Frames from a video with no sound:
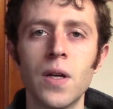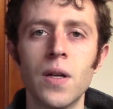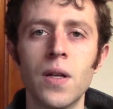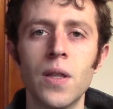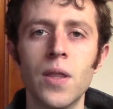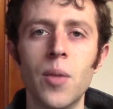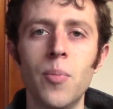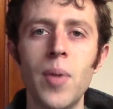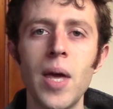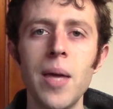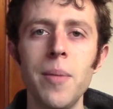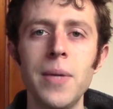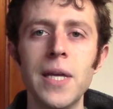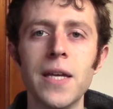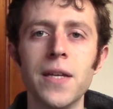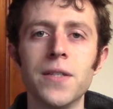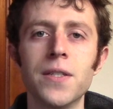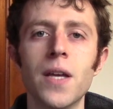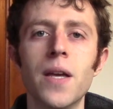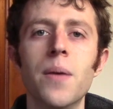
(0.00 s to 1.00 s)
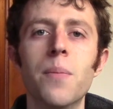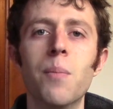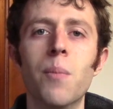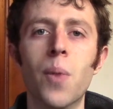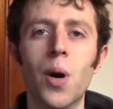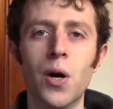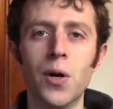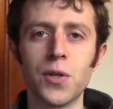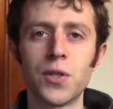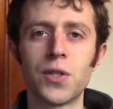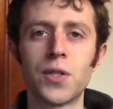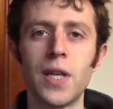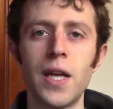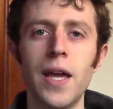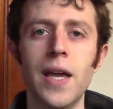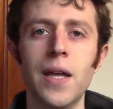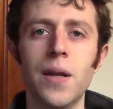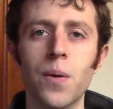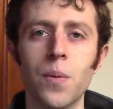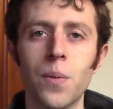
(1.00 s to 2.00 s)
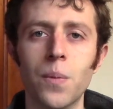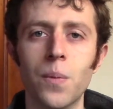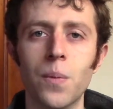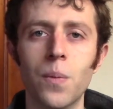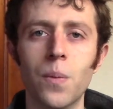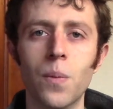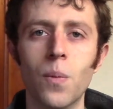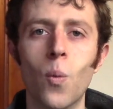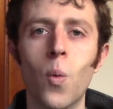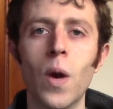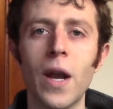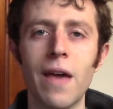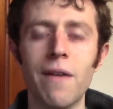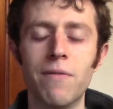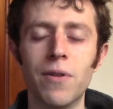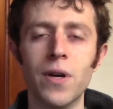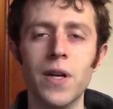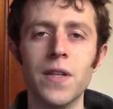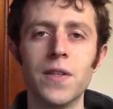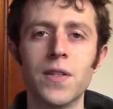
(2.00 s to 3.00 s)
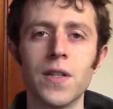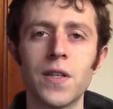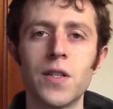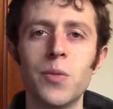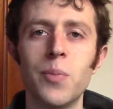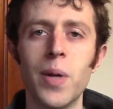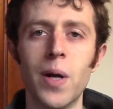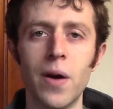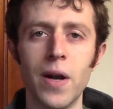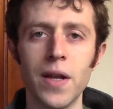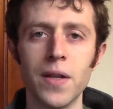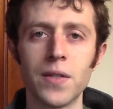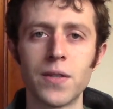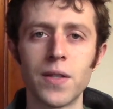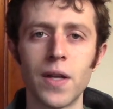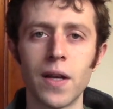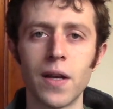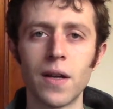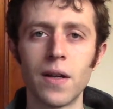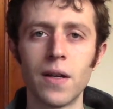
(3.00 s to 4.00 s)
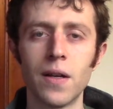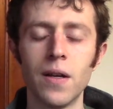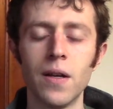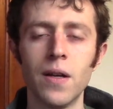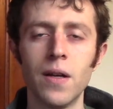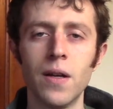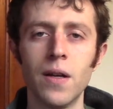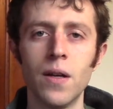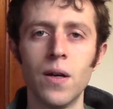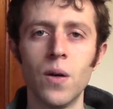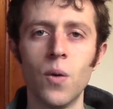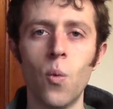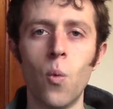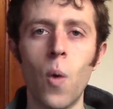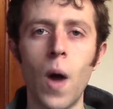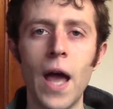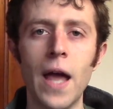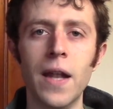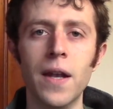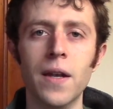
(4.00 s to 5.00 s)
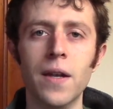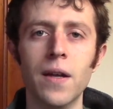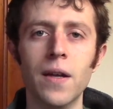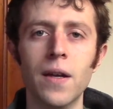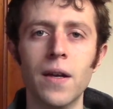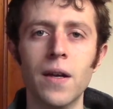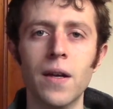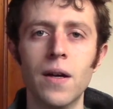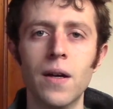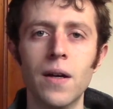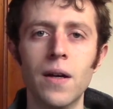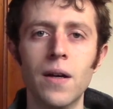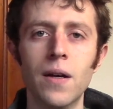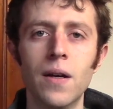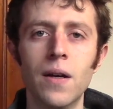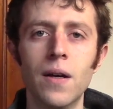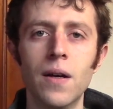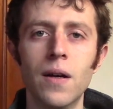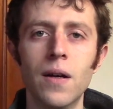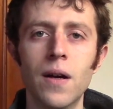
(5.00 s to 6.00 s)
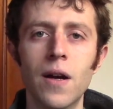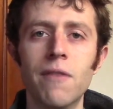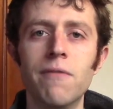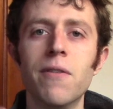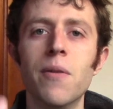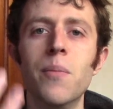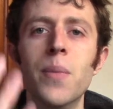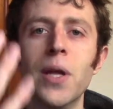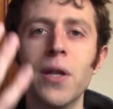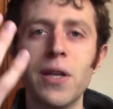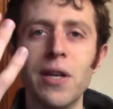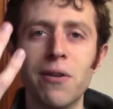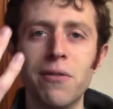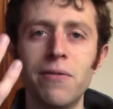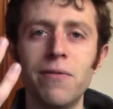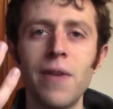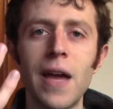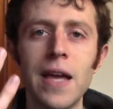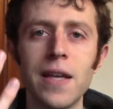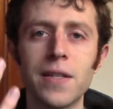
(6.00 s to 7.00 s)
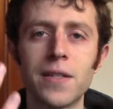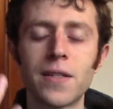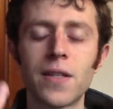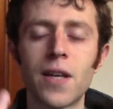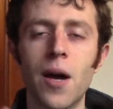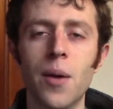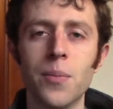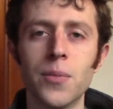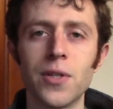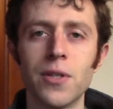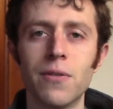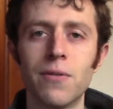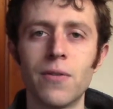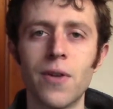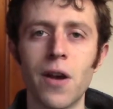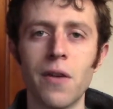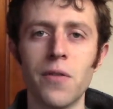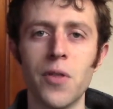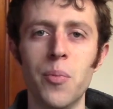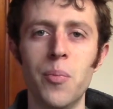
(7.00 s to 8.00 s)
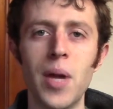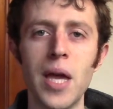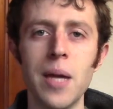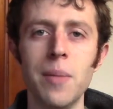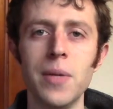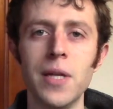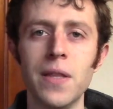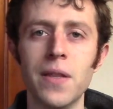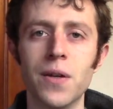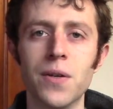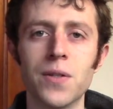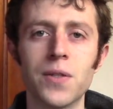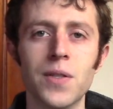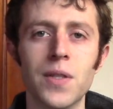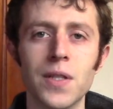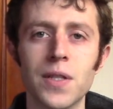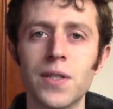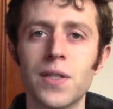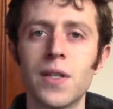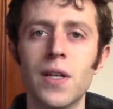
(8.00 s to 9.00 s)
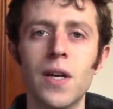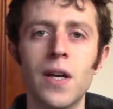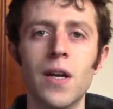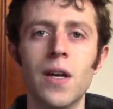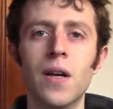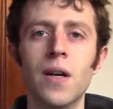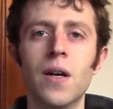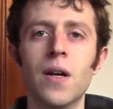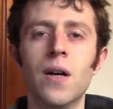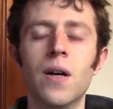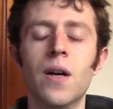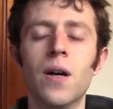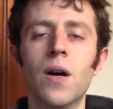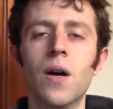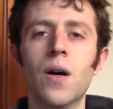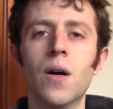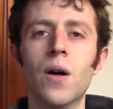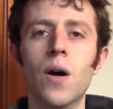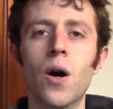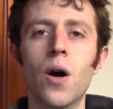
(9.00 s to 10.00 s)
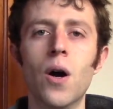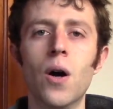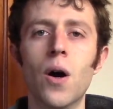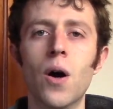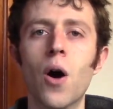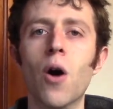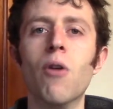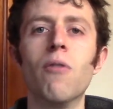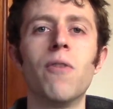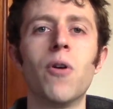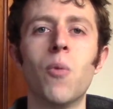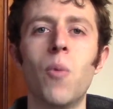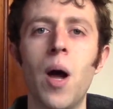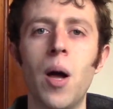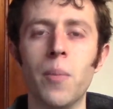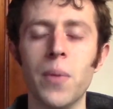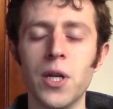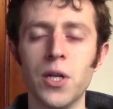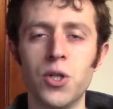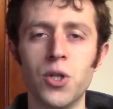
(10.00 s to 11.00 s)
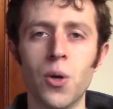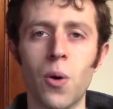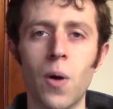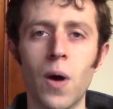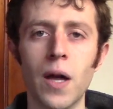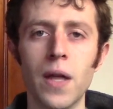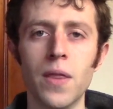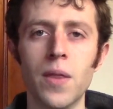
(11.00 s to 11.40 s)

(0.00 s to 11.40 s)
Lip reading: The baby is immersed in whatever it's experiencing. When a familiar face comes in front of the baby, there's this overwhelming joy.